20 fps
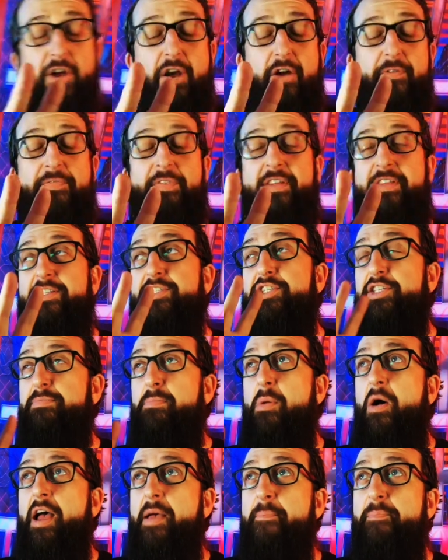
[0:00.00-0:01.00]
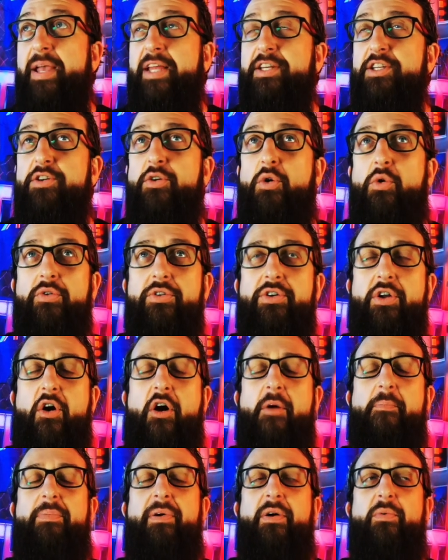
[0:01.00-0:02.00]
if this is just my opinion or
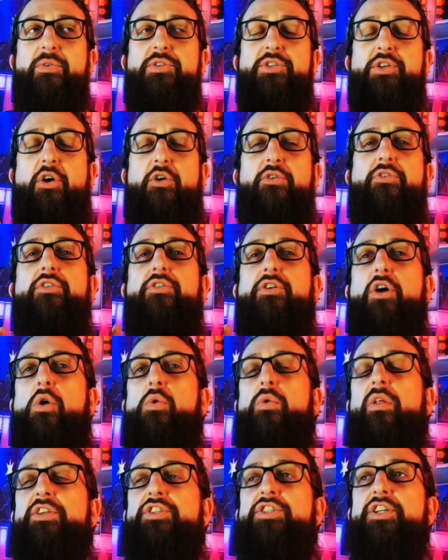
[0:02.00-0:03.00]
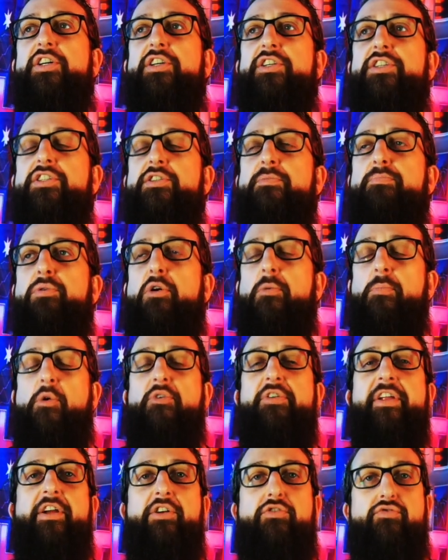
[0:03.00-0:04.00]
not, but was Coca-Cola just
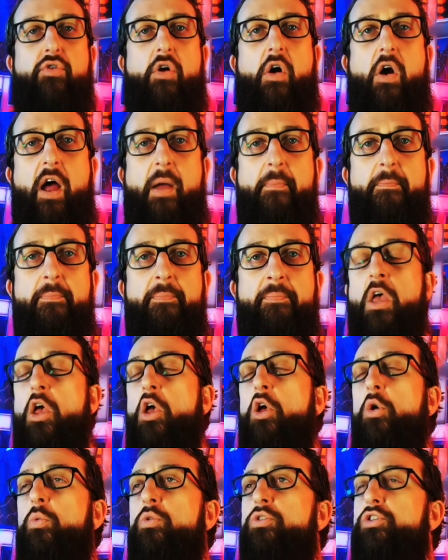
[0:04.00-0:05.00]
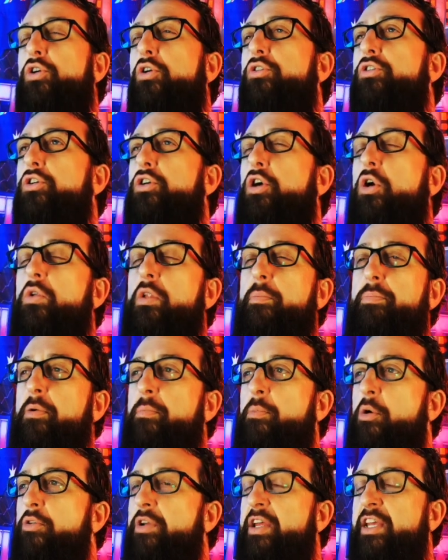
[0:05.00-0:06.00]
promoting crime? Was Coca-Cola
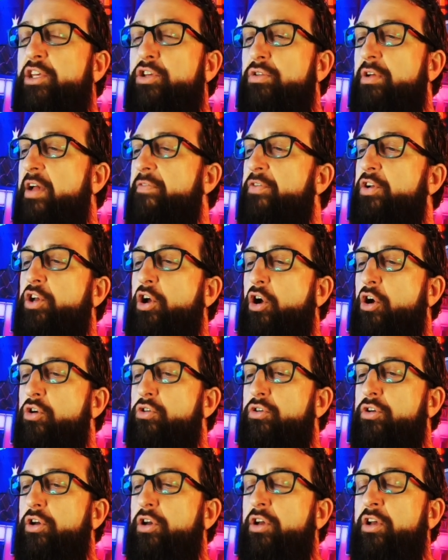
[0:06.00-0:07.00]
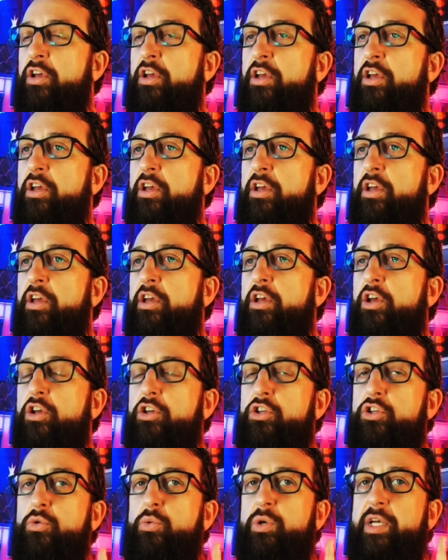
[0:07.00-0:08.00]
promoting you have a Coke,
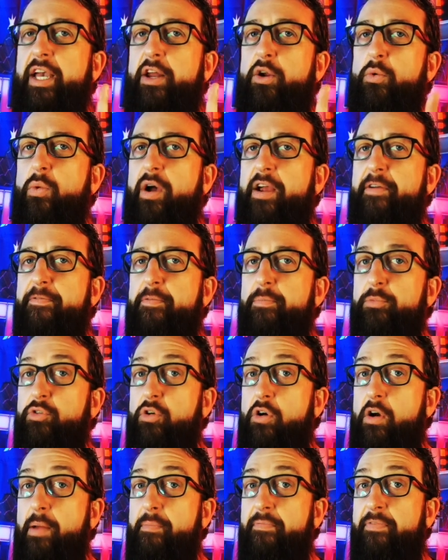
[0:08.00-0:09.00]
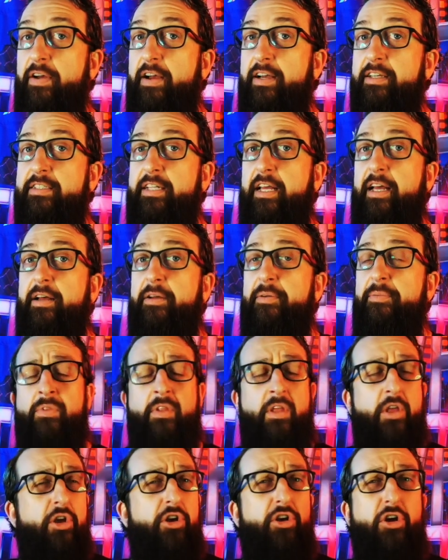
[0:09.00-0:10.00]
you will get away from crime faster?
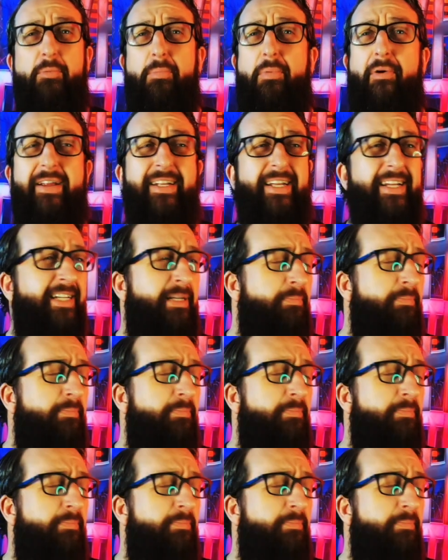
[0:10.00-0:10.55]
Go break into